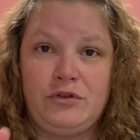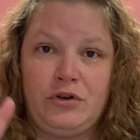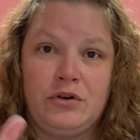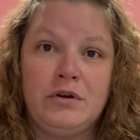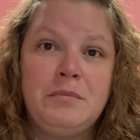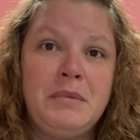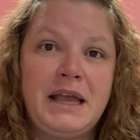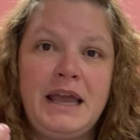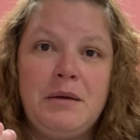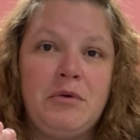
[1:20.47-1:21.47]
turn my
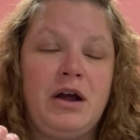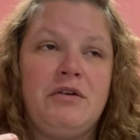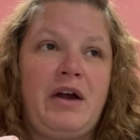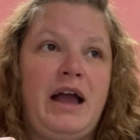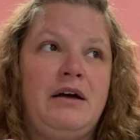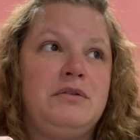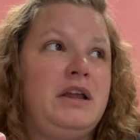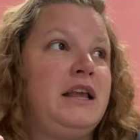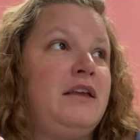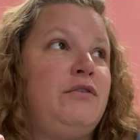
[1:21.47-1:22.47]
camera
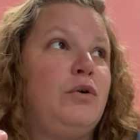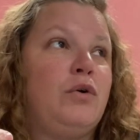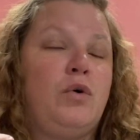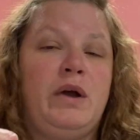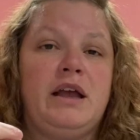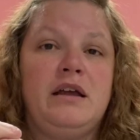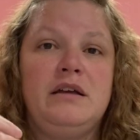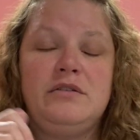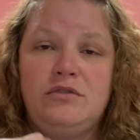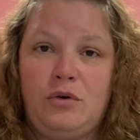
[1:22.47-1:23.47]
around and give you a quick
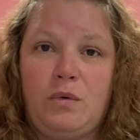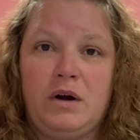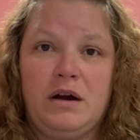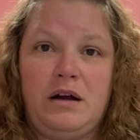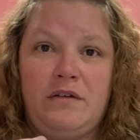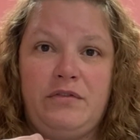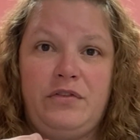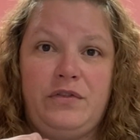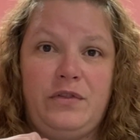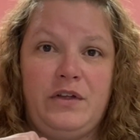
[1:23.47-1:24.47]
tour of
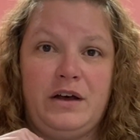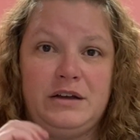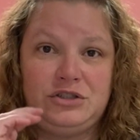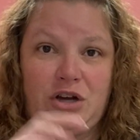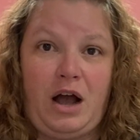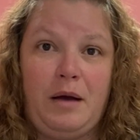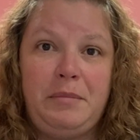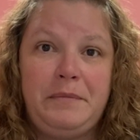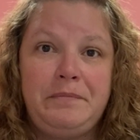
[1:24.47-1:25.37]
the shop,